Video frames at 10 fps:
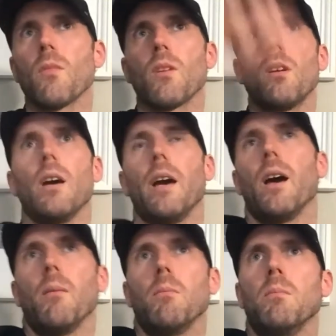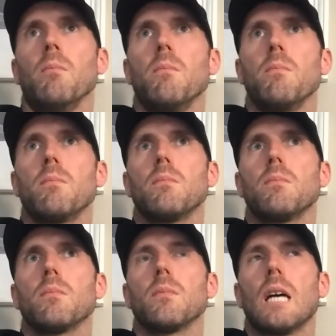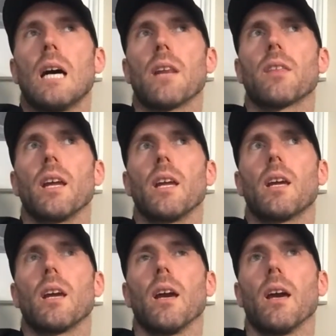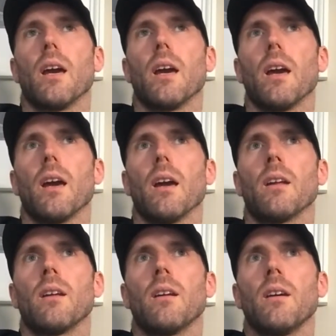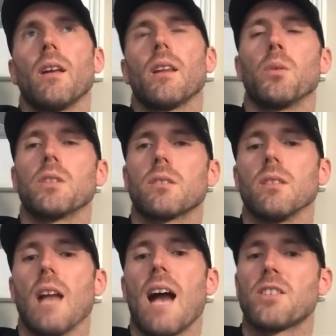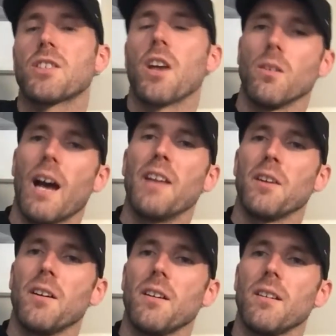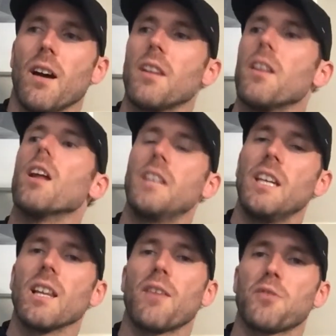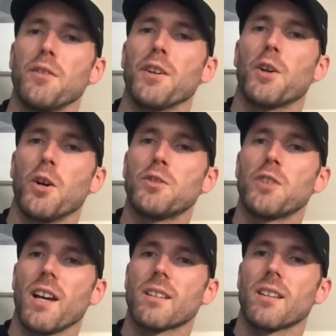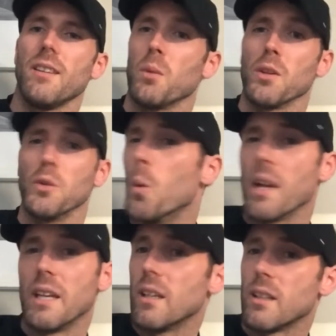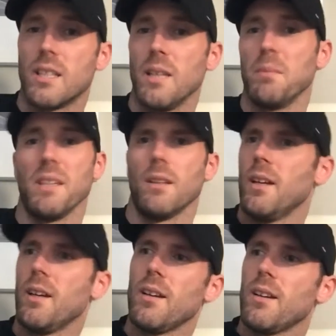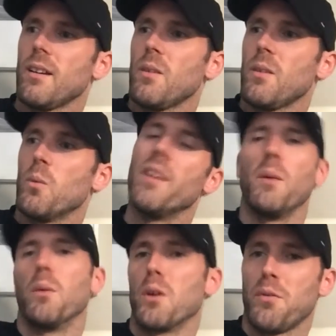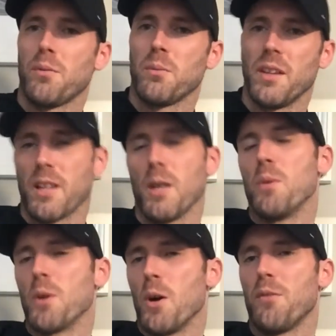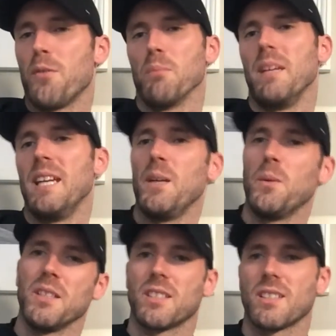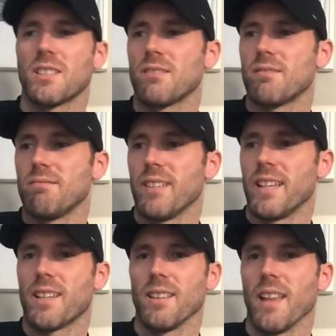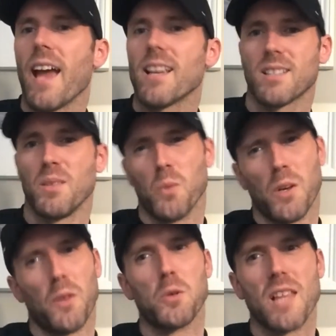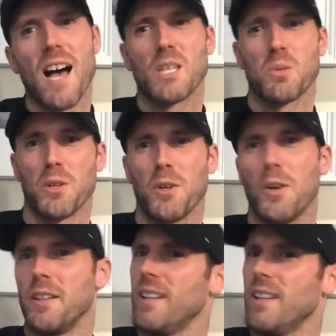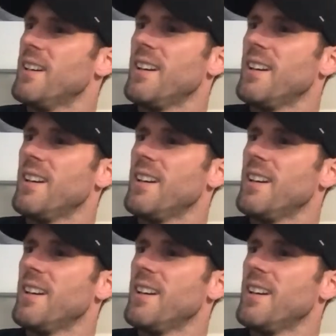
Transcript: And I think there was lads still and had another year left on their contract, and they were nowhere near the team. And what the club were offering me was like less than what those lads were on. And